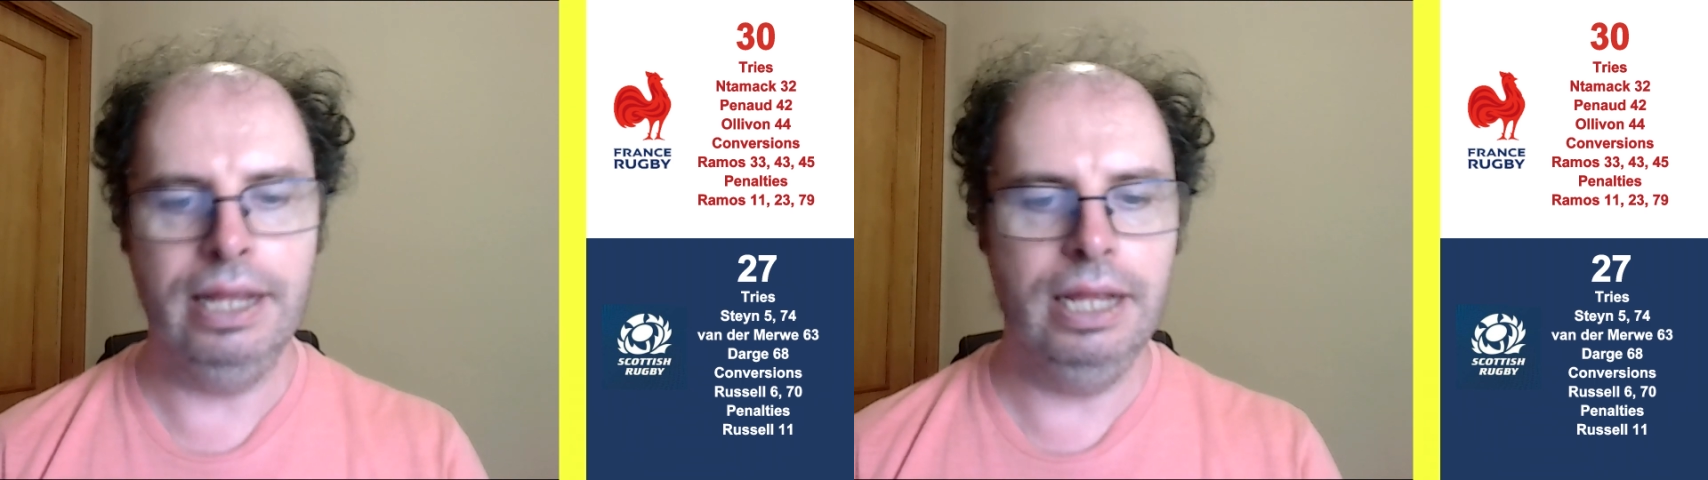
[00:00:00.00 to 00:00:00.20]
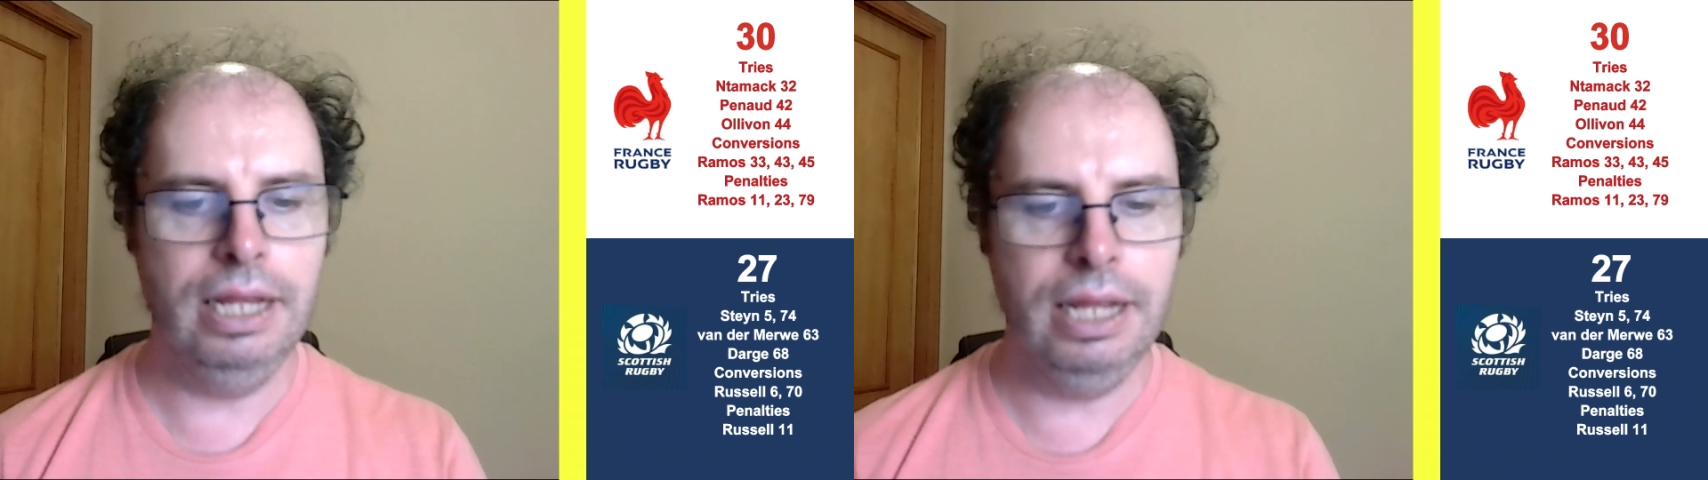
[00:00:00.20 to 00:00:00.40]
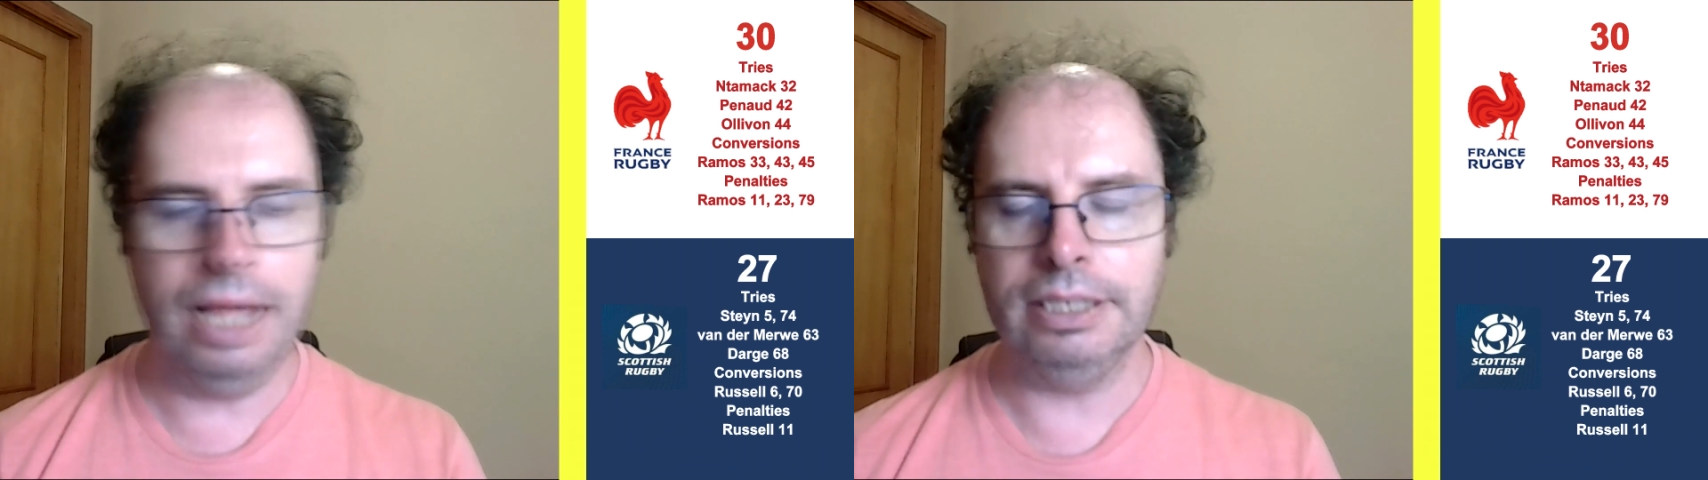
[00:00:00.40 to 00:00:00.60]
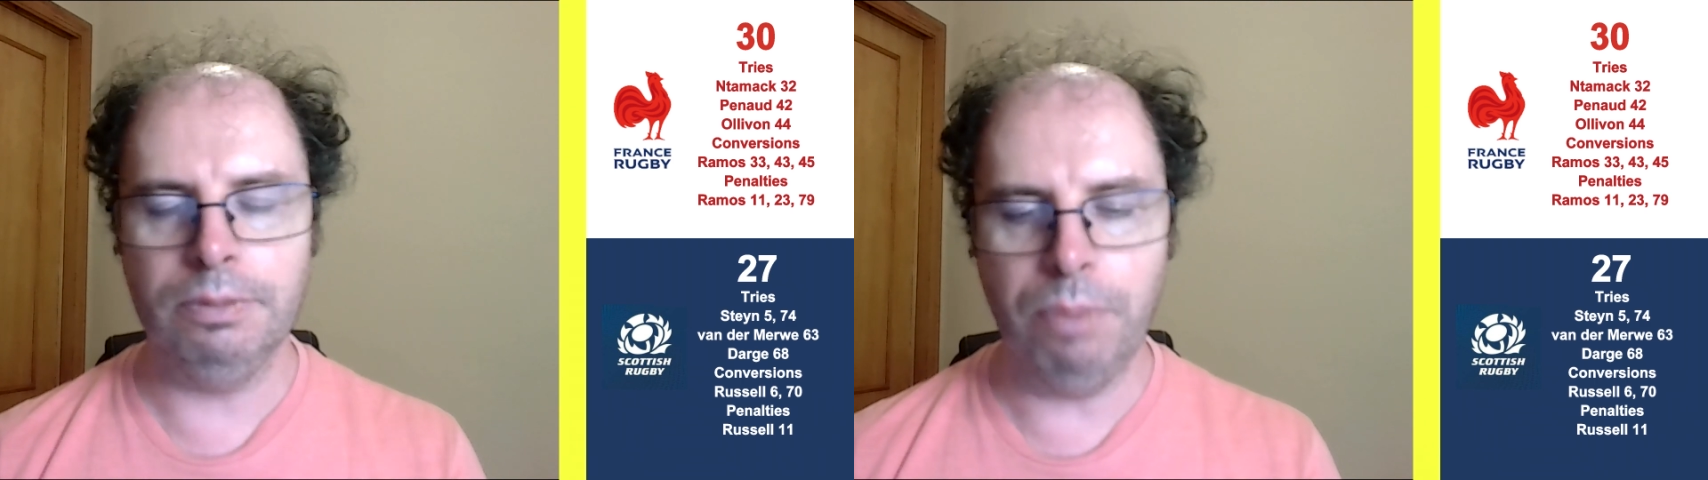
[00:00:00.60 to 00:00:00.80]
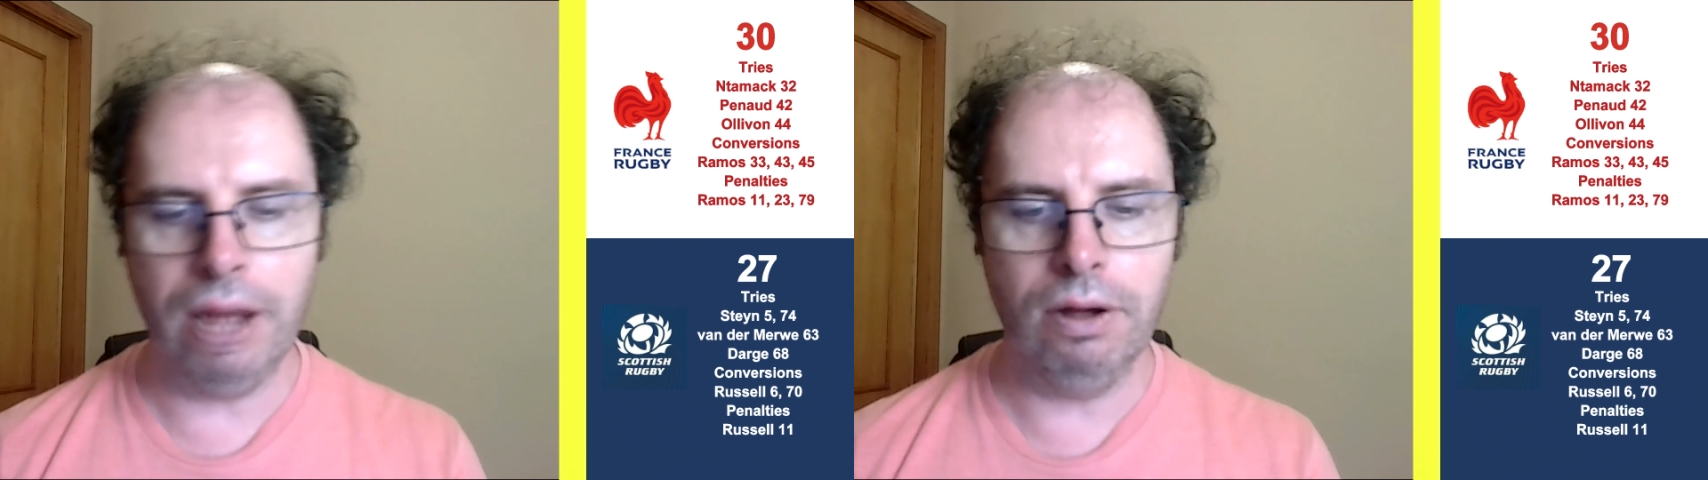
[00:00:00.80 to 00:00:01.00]
Then
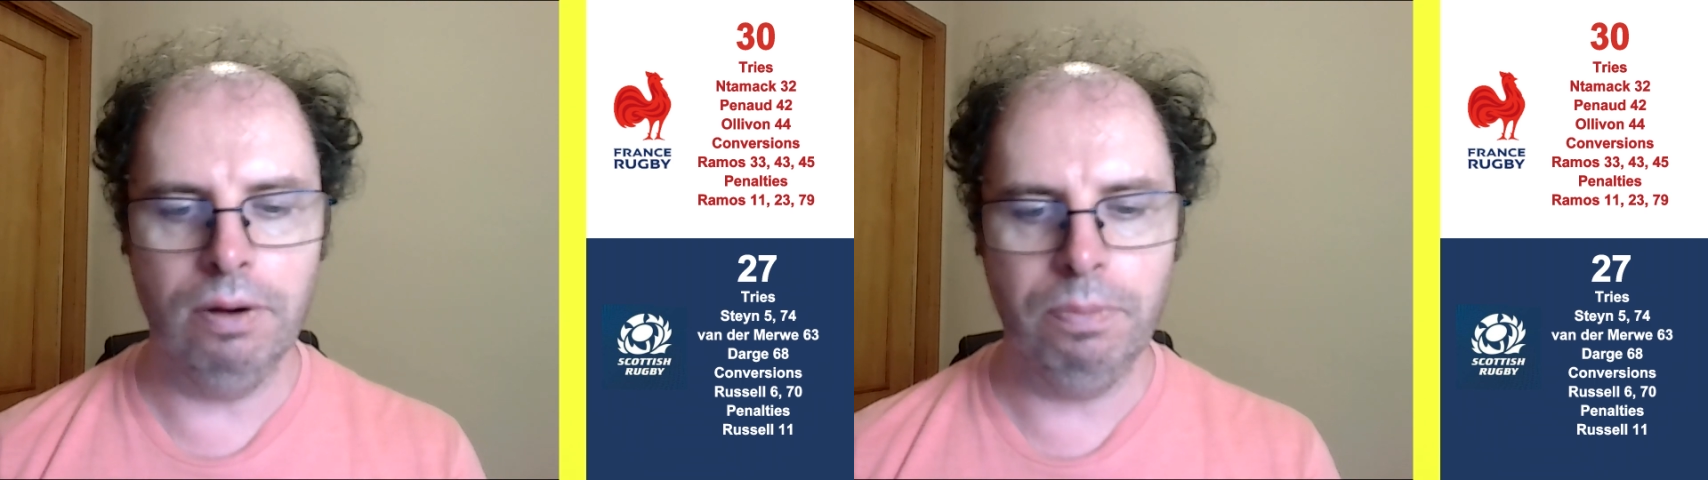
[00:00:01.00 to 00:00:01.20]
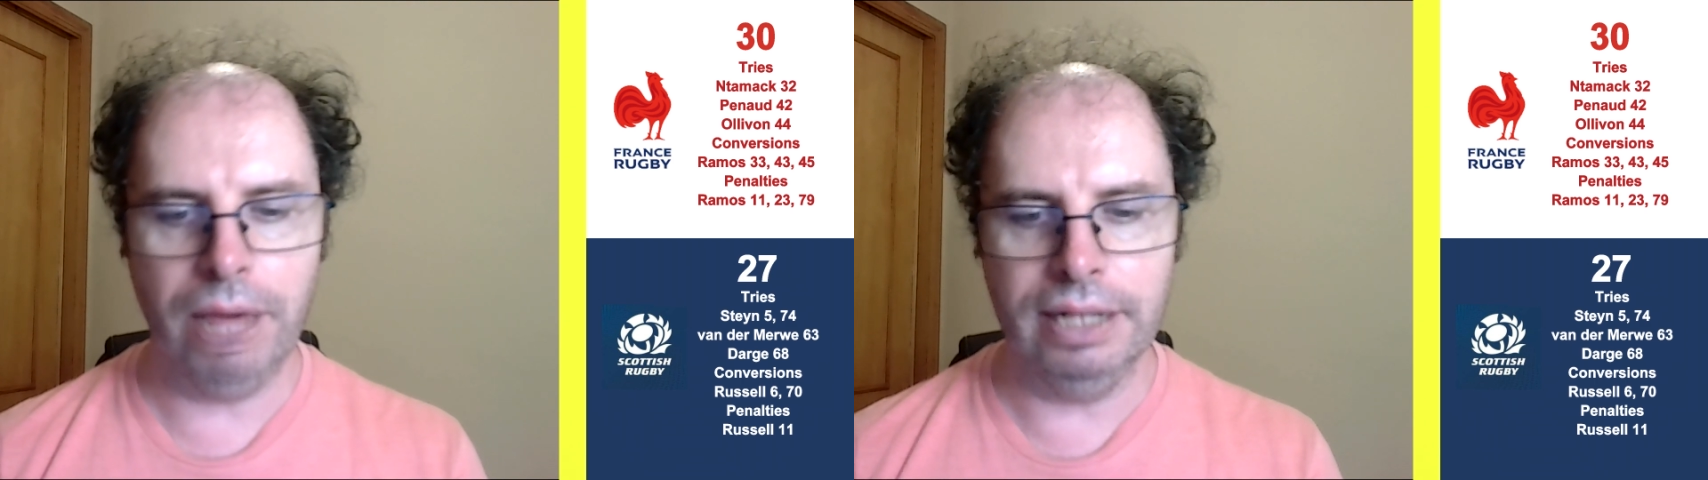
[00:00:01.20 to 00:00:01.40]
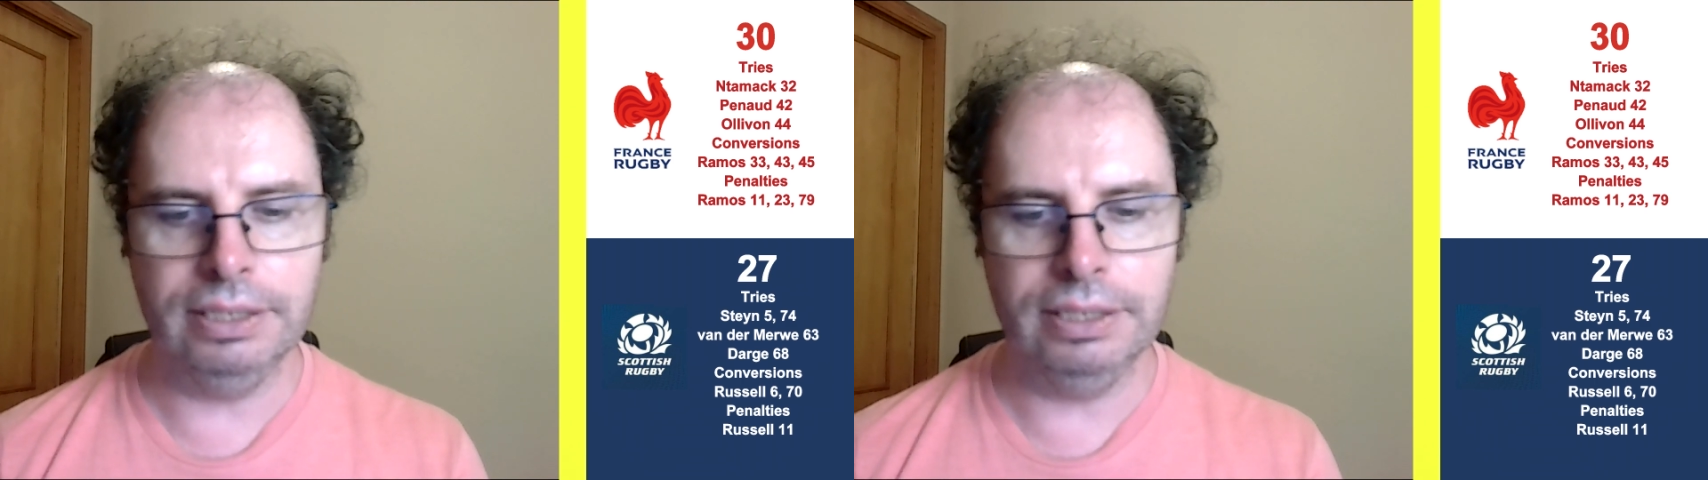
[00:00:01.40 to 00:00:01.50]
he gets back